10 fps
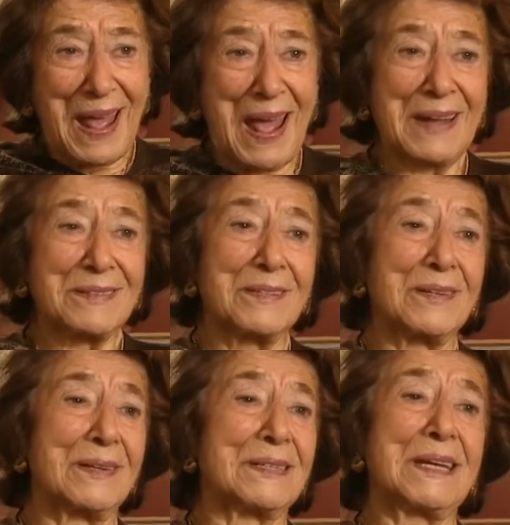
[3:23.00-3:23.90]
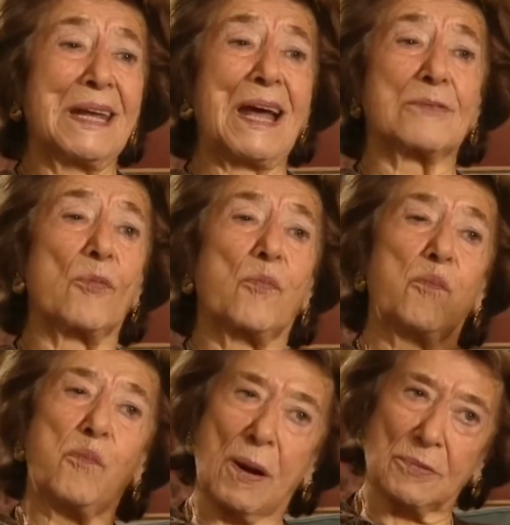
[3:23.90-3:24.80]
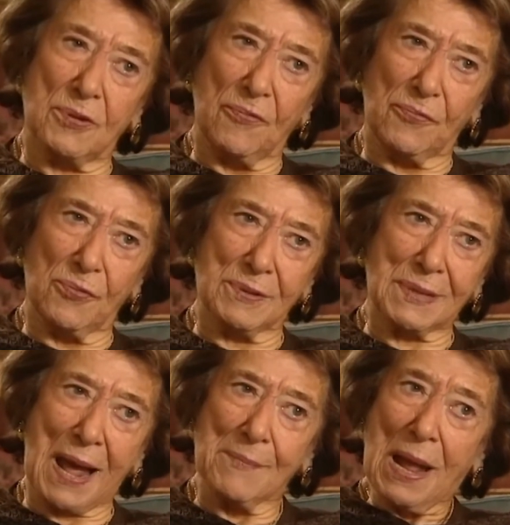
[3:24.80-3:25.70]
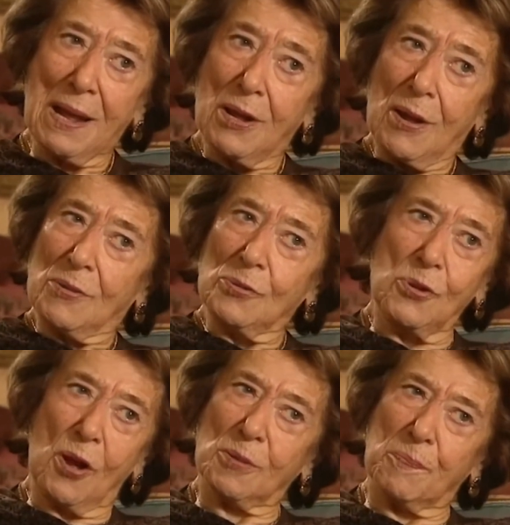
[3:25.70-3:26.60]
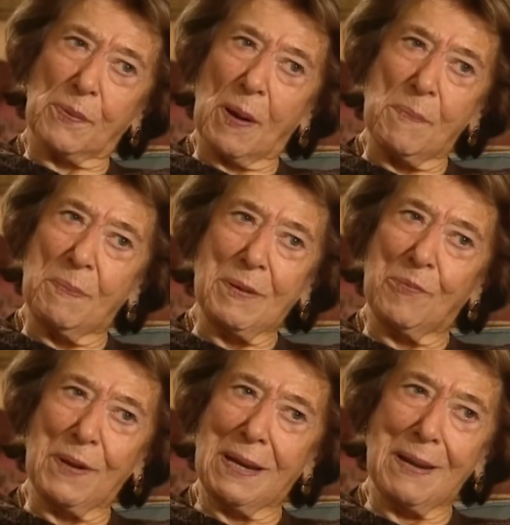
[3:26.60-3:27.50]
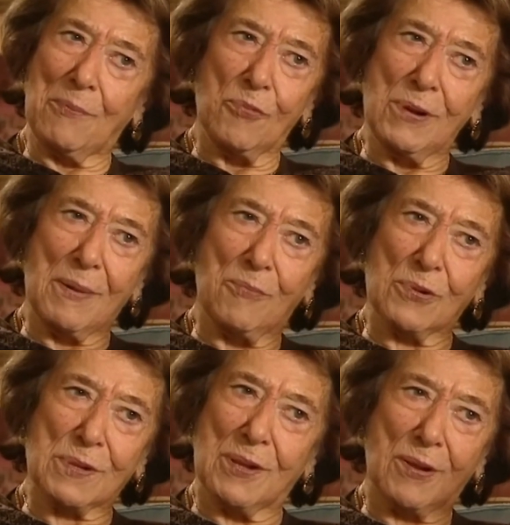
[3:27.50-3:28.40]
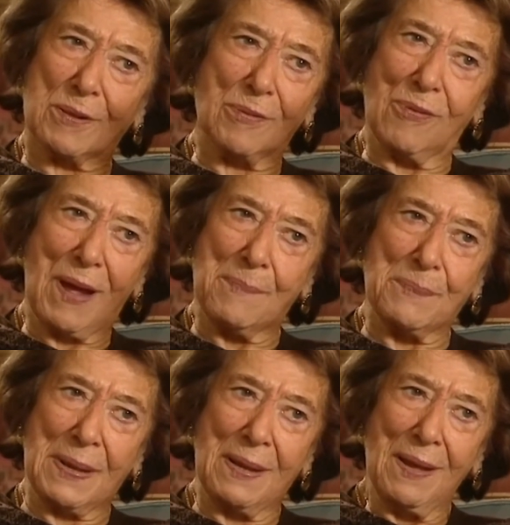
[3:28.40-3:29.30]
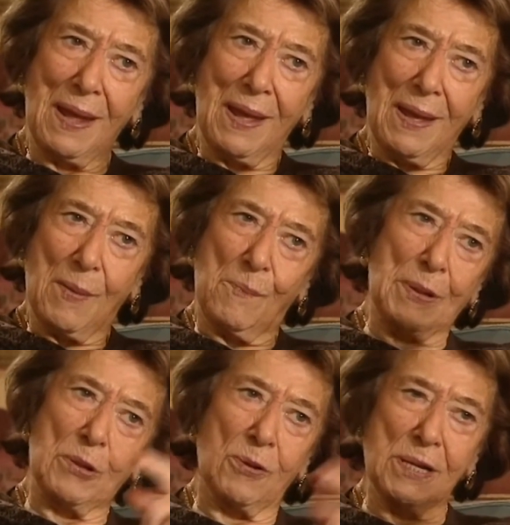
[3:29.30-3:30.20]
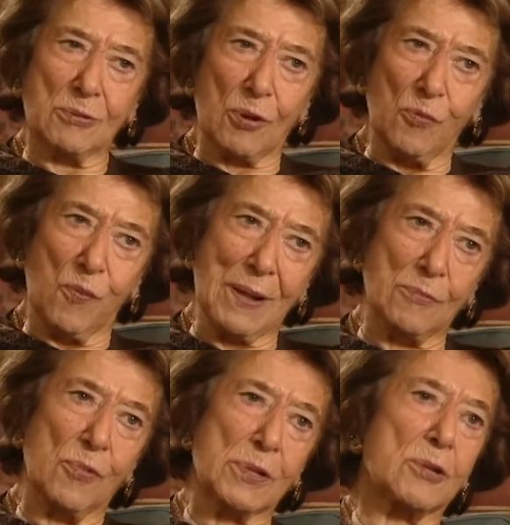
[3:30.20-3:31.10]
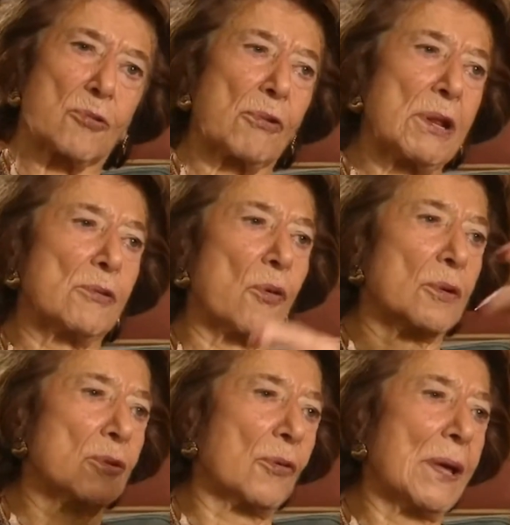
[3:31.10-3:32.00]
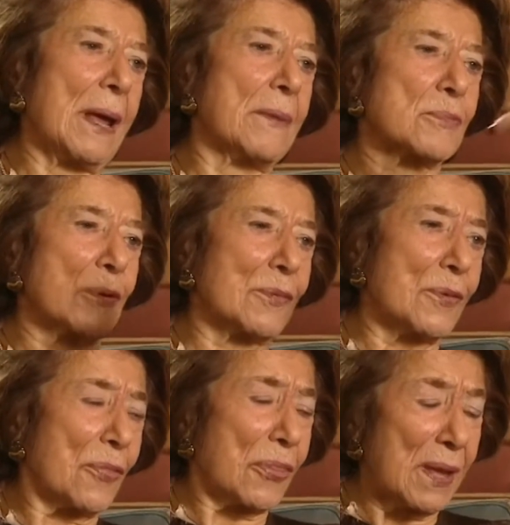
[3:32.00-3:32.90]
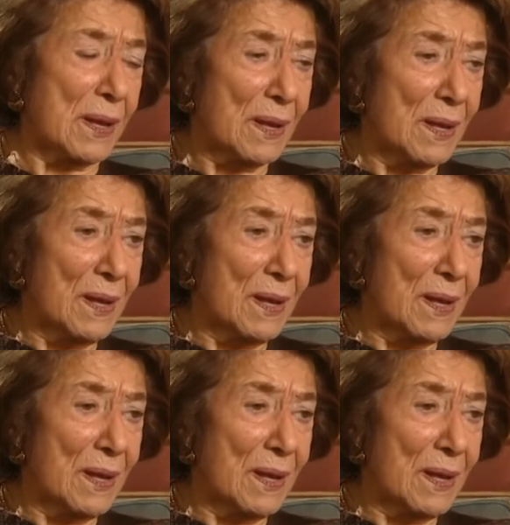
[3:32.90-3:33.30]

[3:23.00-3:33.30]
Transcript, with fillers: and they had a wonderful time. Not probably William. William was not so happy, but the little one was thrilled all the games, all the things.